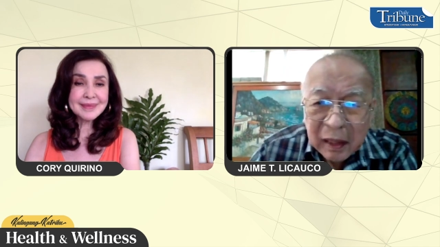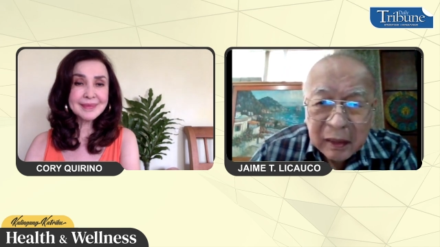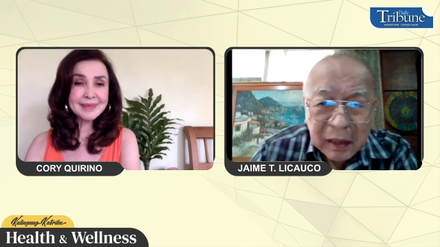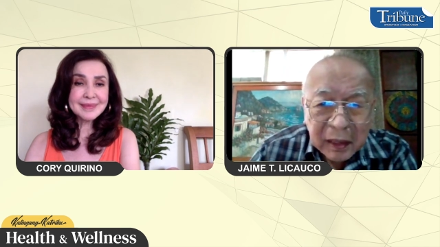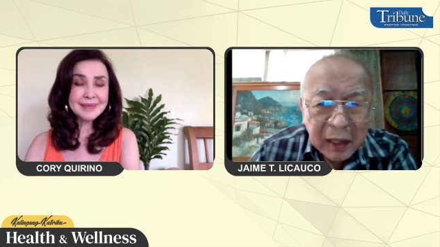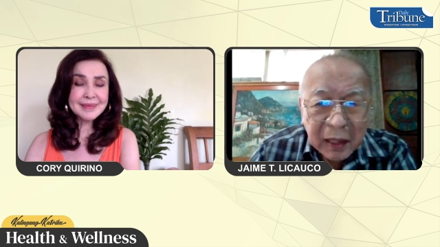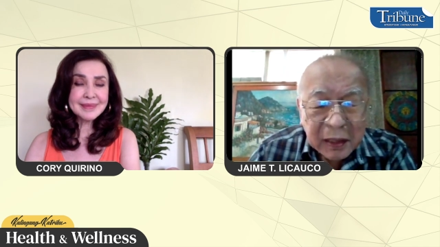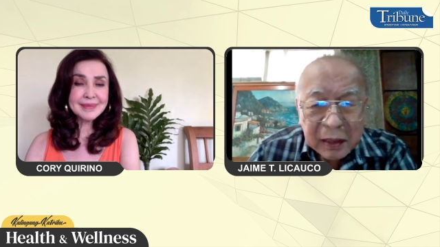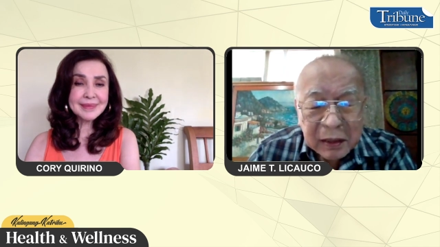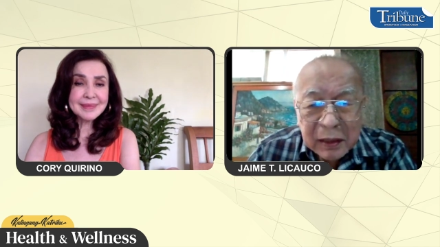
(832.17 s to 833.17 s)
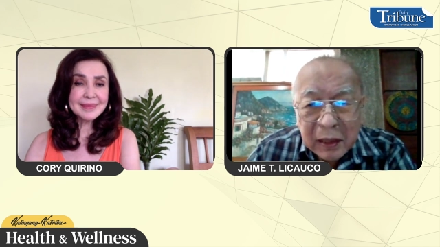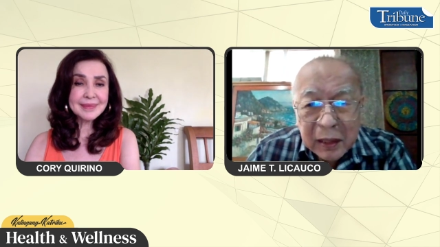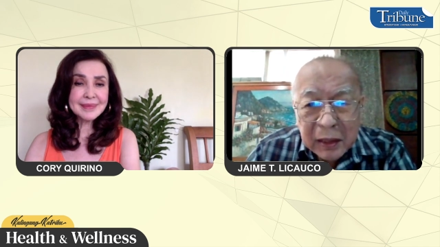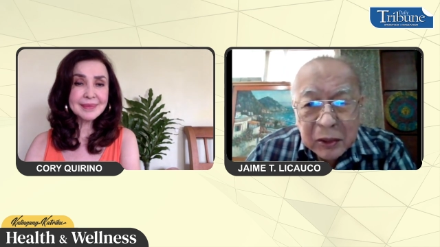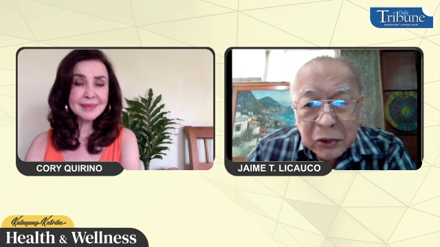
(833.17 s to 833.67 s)
Speaker 1: I, I, can't, I can't."
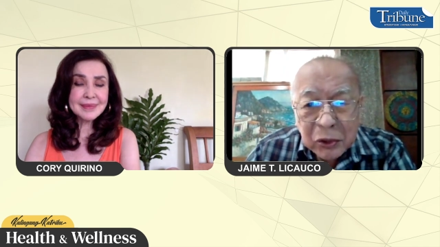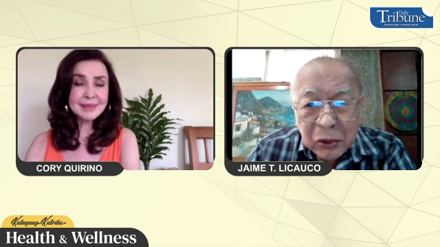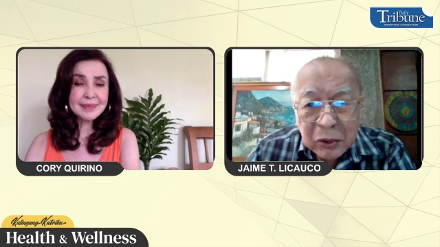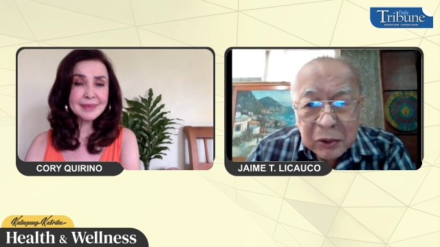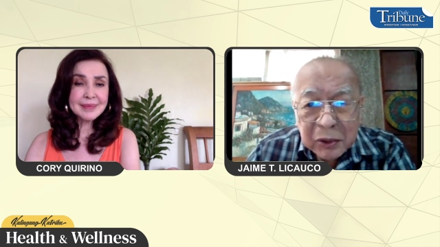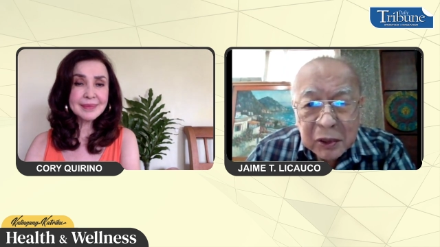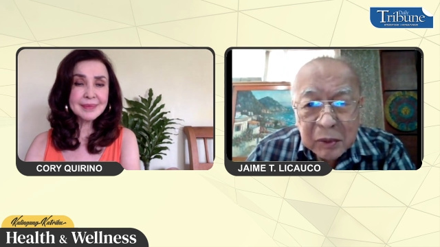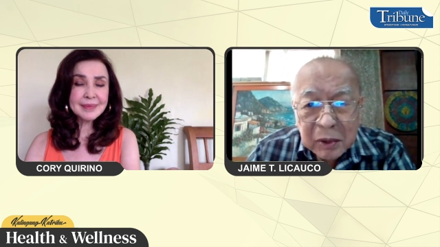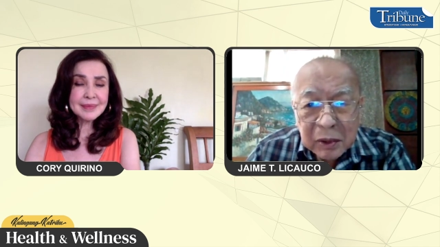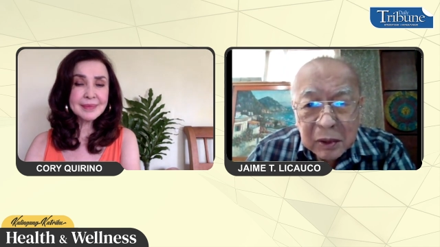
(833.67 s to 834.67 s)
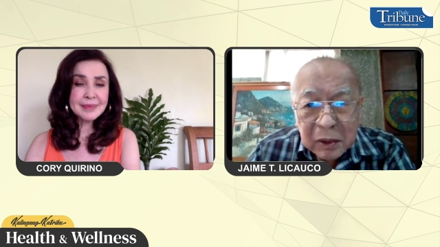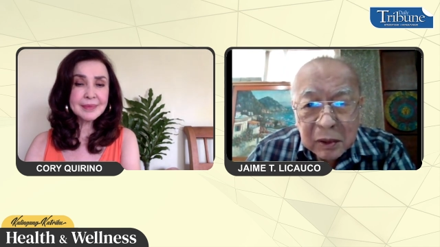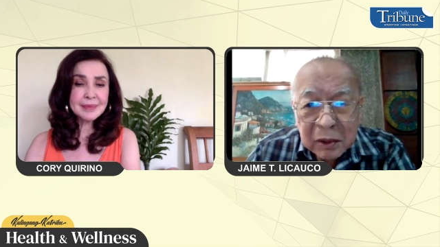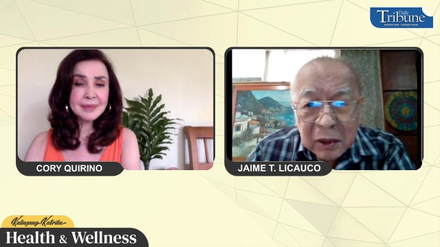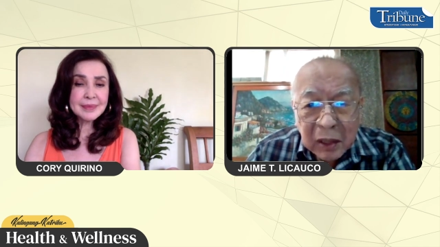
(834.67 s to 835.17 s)
So she,
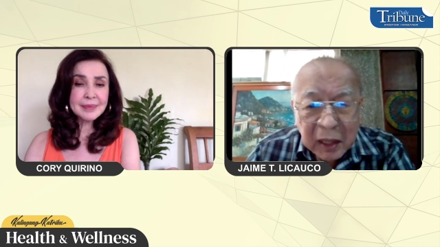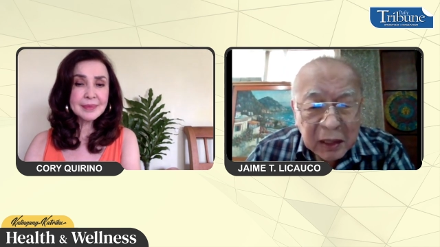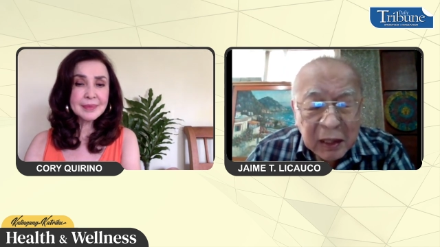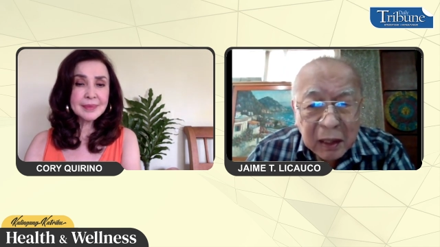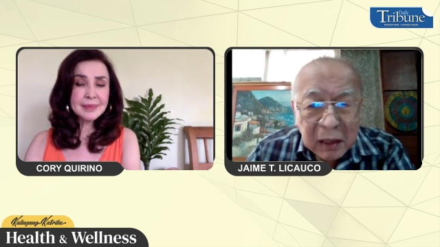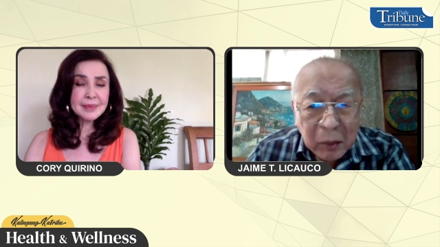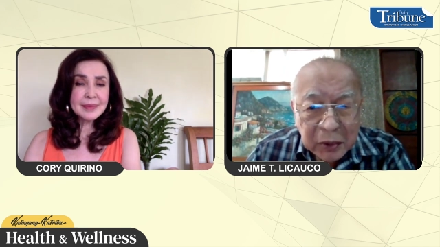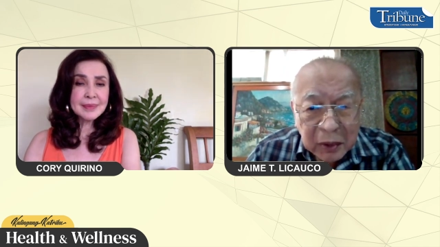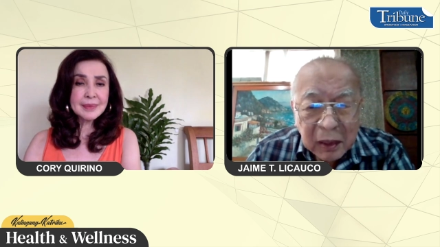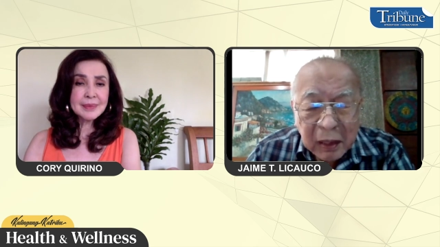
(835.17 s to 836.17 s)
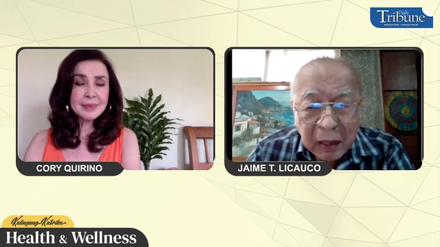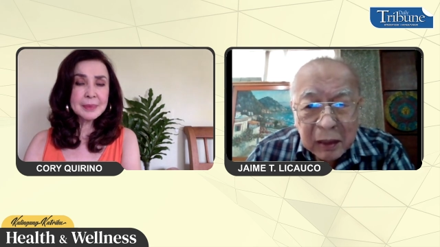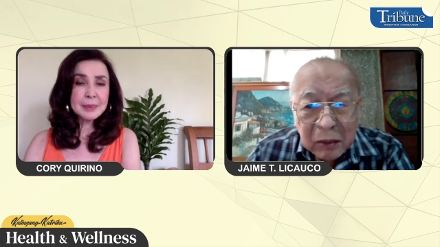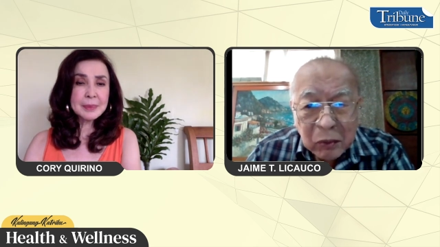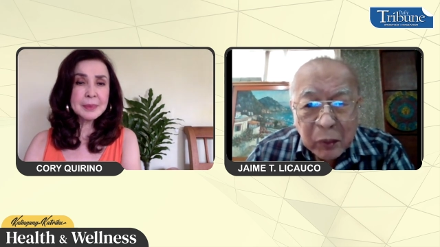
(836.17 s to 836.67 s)
she got the car. I was in the
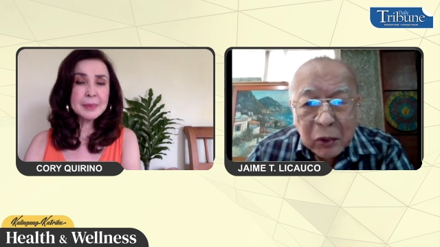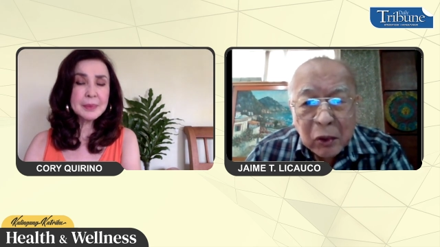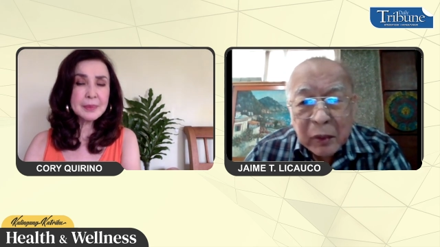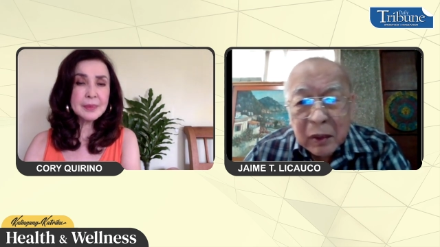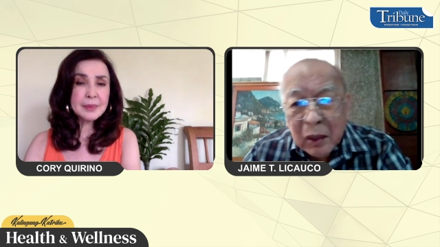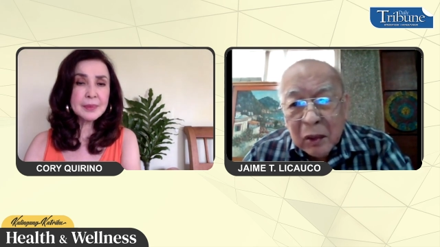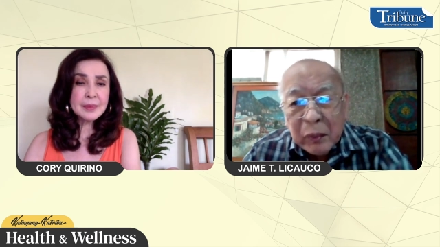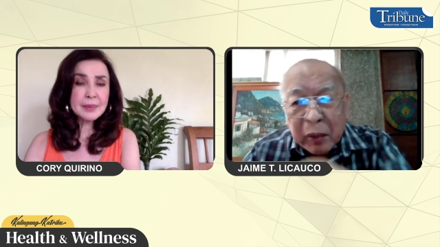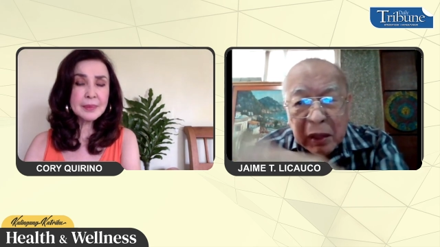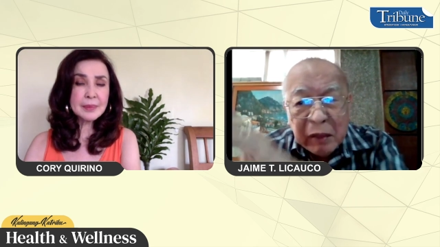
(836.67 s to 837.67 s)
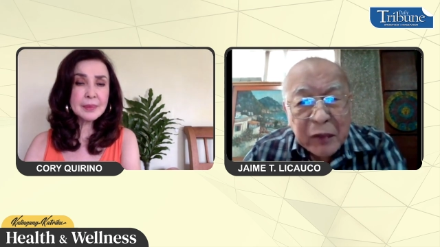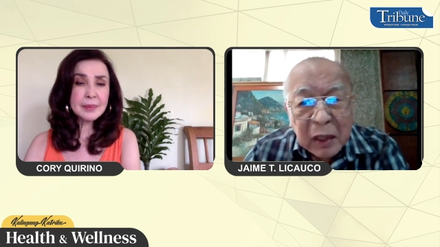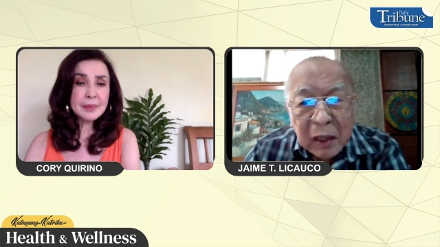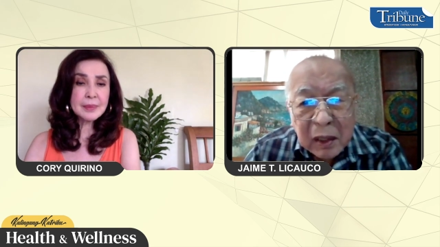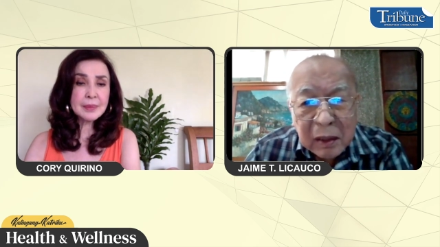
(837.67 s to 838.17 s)
car. We were going, we were leaving
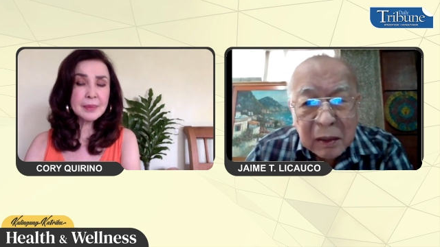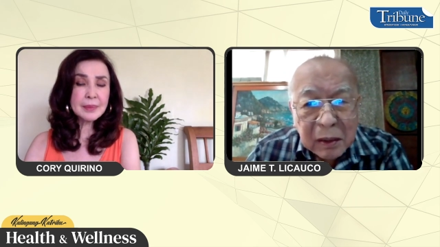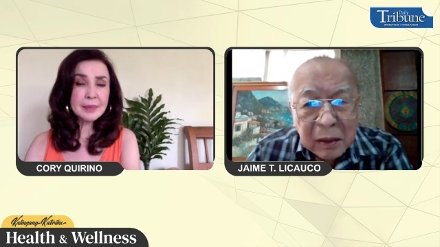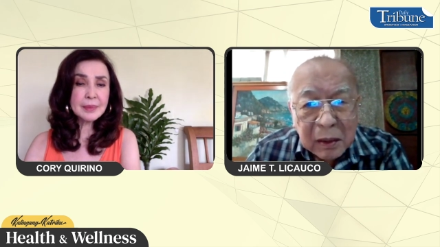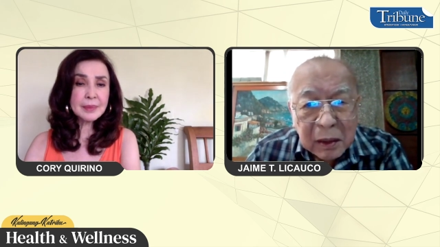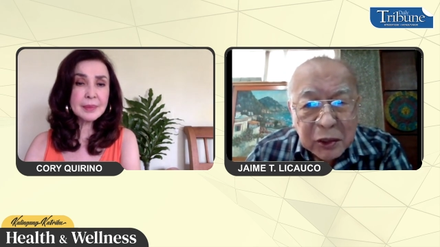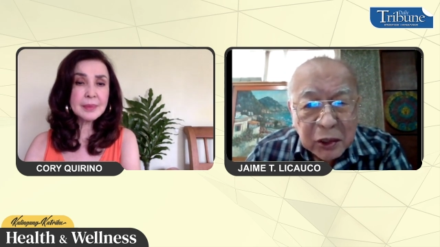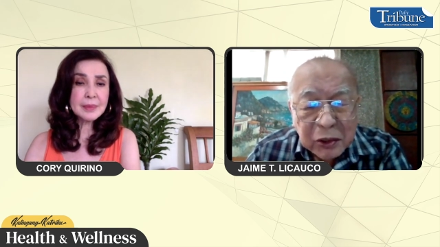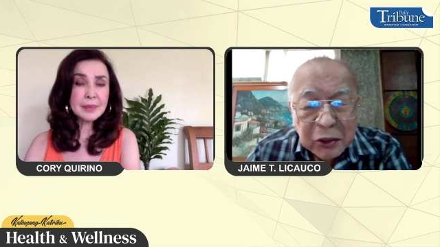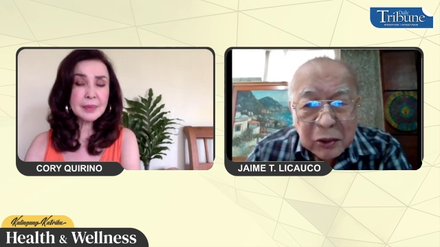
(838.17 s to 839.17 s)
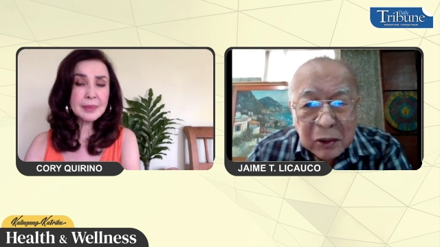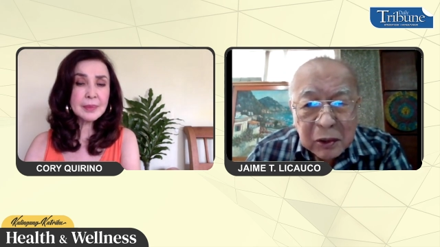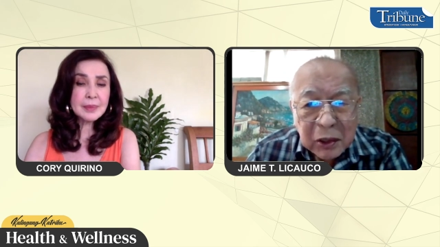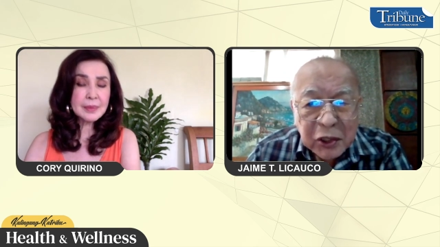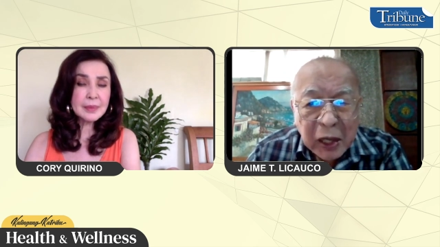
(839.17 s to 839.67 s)
the the church or
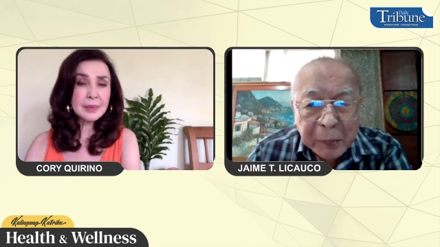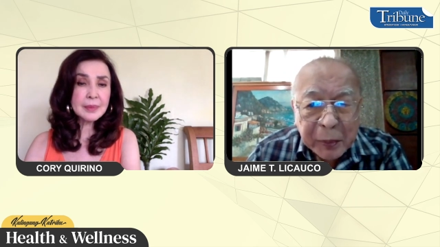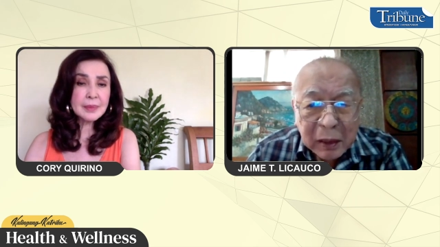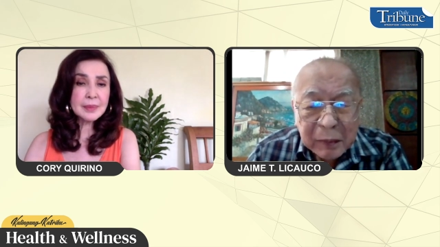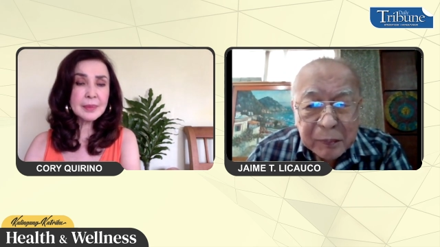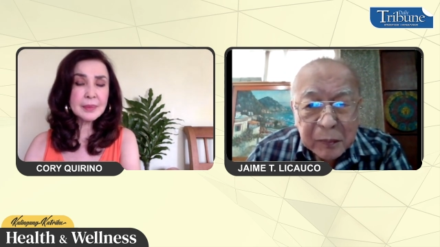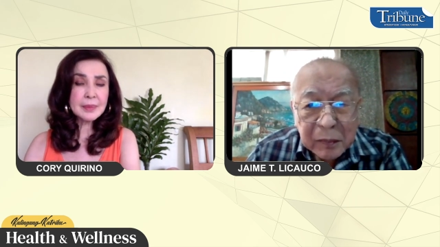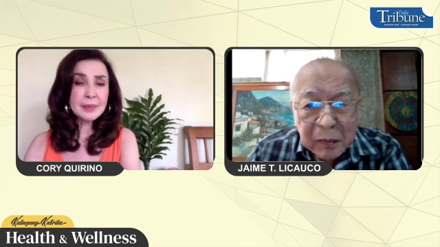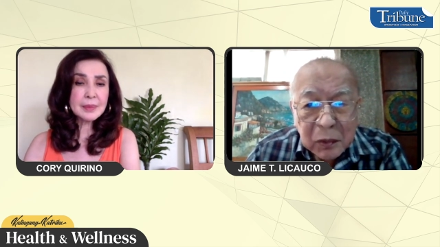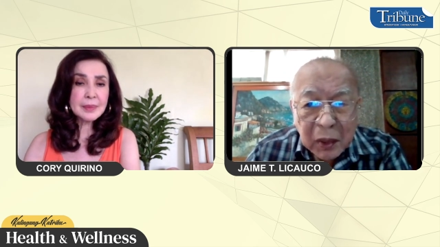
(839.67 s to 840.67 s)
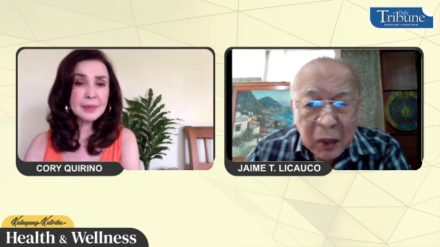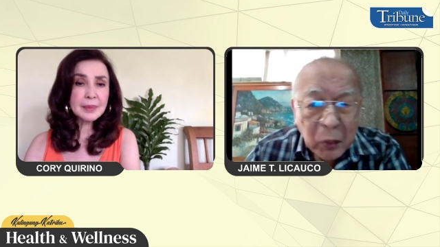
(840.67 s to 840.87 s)
the chapel. When I